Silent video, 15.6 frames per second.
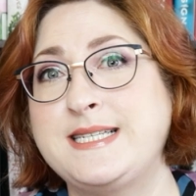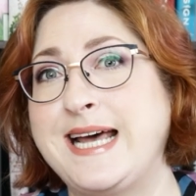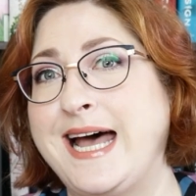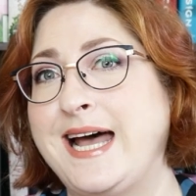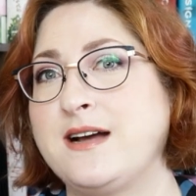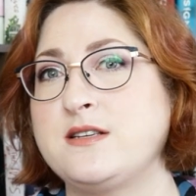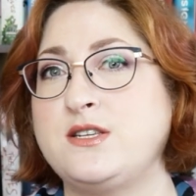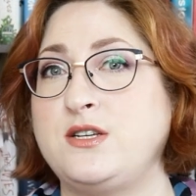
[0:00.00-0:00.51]

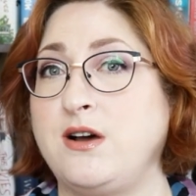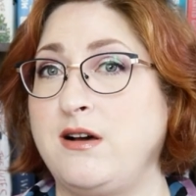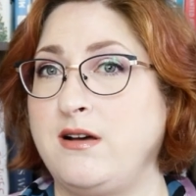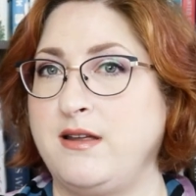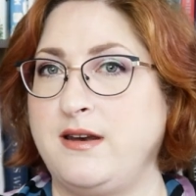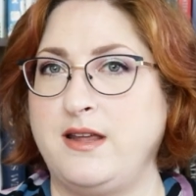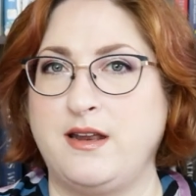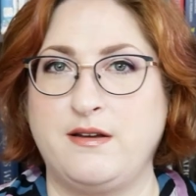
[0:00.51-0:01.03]
tags
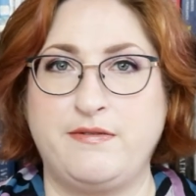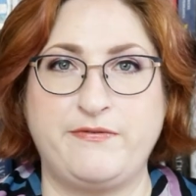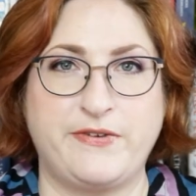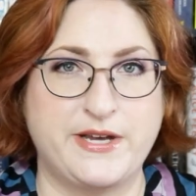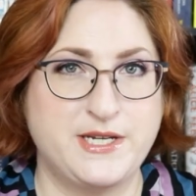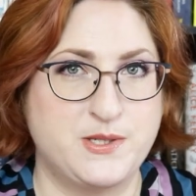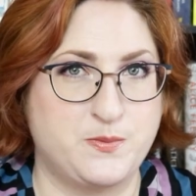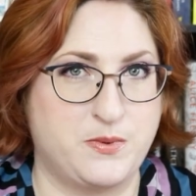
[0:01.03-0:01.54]
Dawn in a
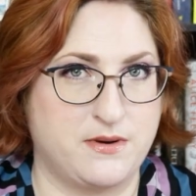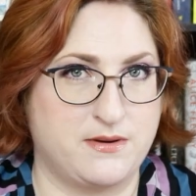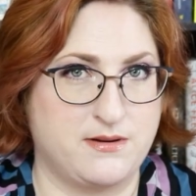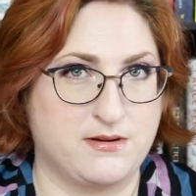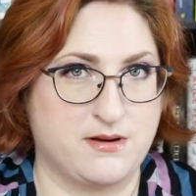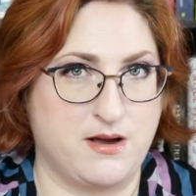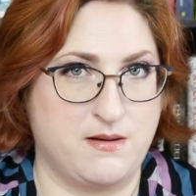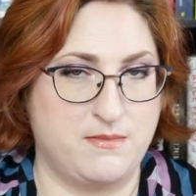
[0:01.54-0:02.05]
Facebook
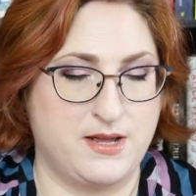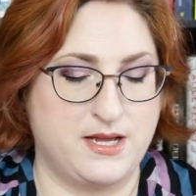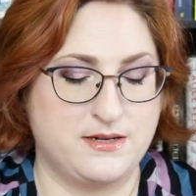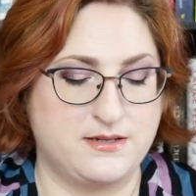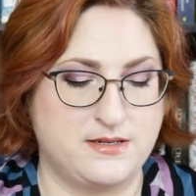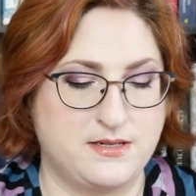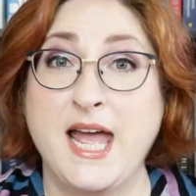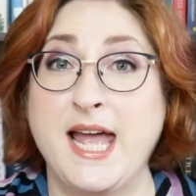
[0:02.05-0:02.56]

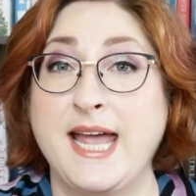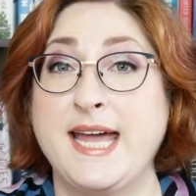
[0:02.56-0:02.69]
comment.